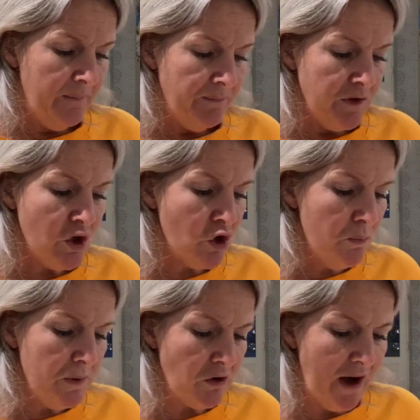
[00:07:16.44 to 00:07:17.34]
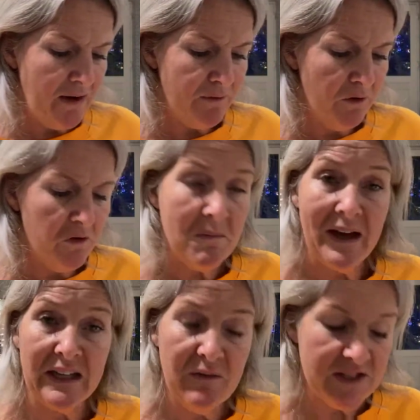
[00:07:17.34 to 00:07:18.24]
You could be grateful for
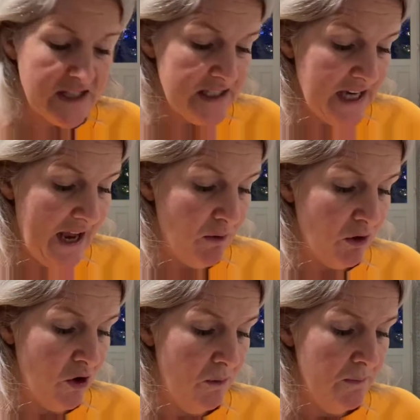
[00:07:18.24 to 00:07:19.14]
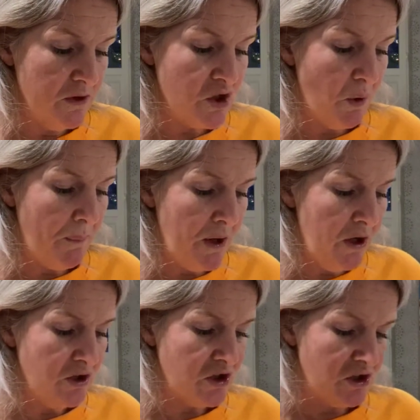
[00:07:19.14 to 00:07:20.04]
magnificent outcome to a
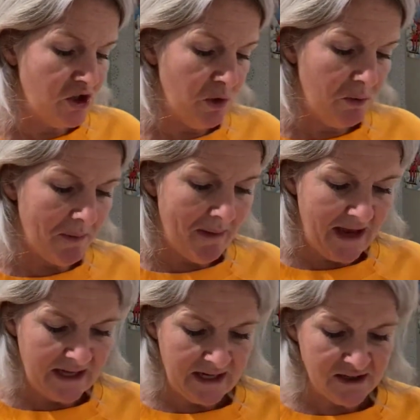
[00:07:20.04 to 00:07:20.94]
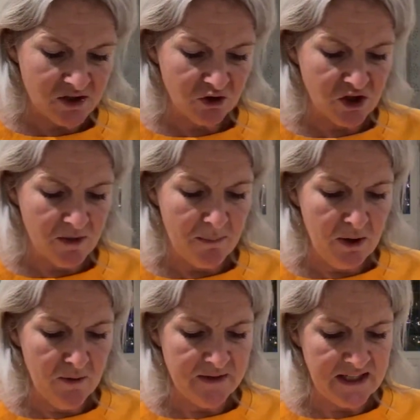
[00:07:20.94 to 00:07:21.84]
purchase you will be making, such as a
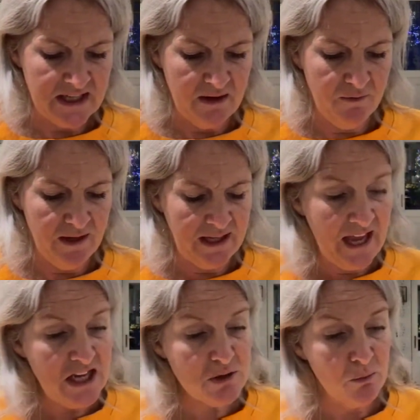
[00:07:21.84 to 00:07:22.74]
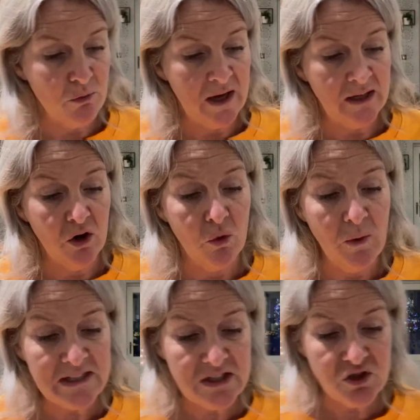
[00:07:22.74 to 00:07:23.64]
birthday gift, engagement ring or
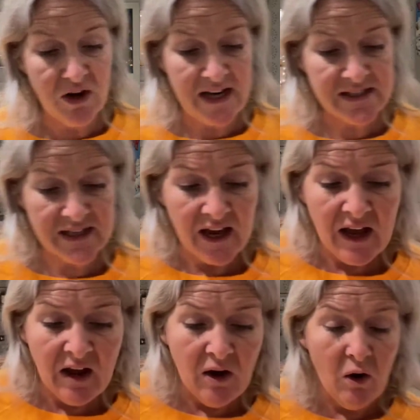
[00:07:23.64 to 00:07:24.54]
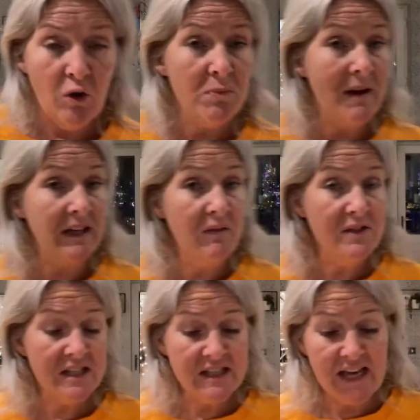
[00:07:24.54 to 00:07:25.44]
wedding dress, or the
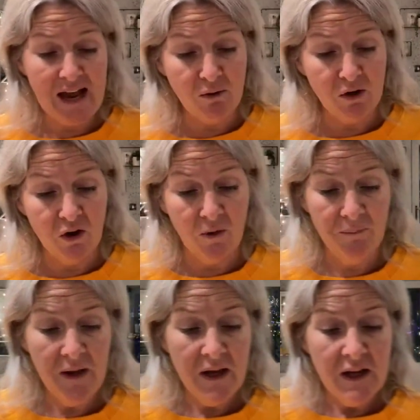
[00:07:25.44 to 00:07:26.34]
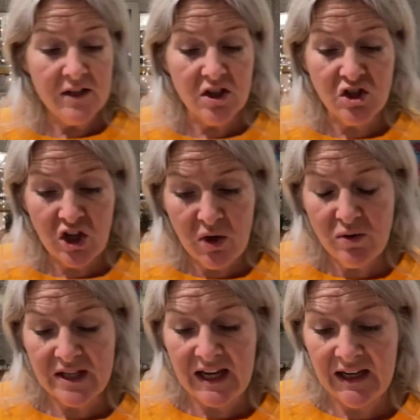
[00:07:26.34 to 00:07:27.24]
magnificent outcome to
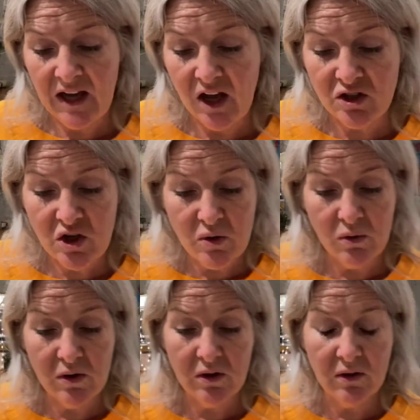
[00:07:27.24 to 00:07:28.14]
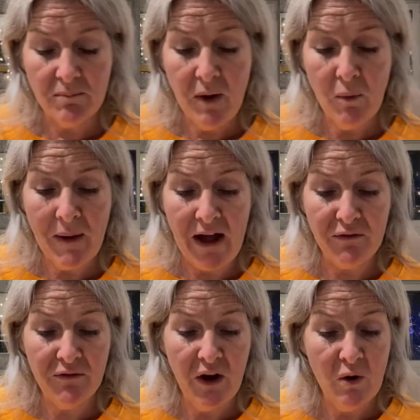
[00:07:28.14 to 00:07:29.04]
choosing a new mobile
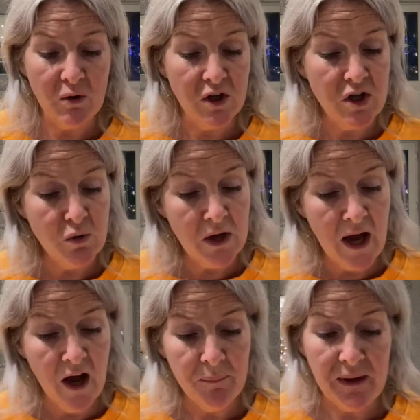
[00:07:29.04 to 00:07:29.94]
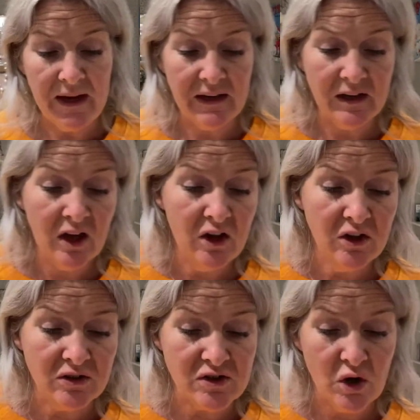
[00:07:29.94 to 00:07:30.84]
phone, a new carpet,
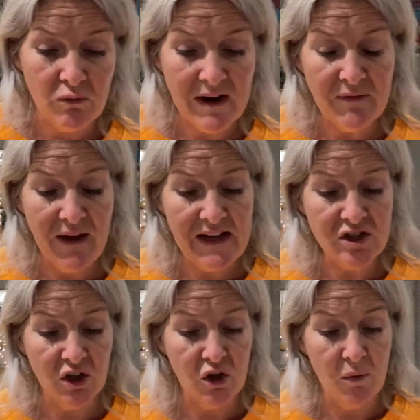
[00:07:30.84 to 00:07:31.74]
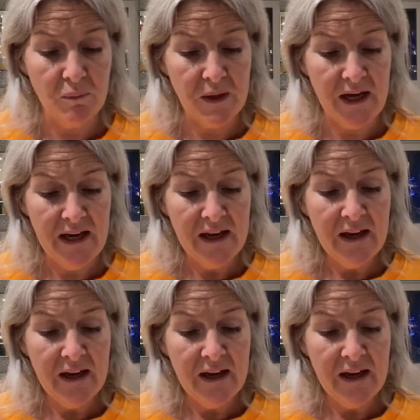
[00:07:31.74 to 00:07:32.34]
curtains or renovation company.